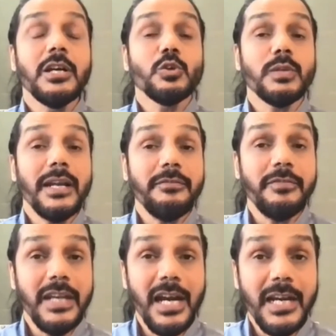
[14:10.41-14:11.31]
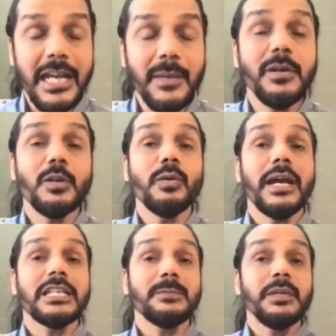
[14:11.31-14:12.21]
so that we are able to
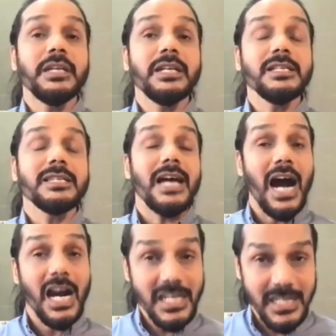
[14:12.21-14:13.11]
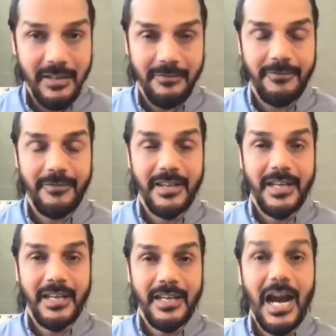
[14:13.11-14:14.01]
experience ourself,
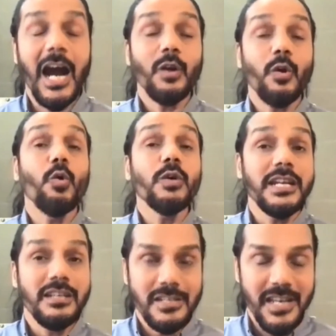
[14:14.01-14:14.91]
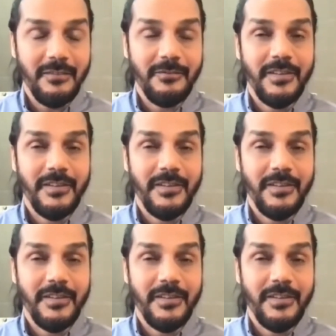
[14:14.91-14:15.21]
our own inner self.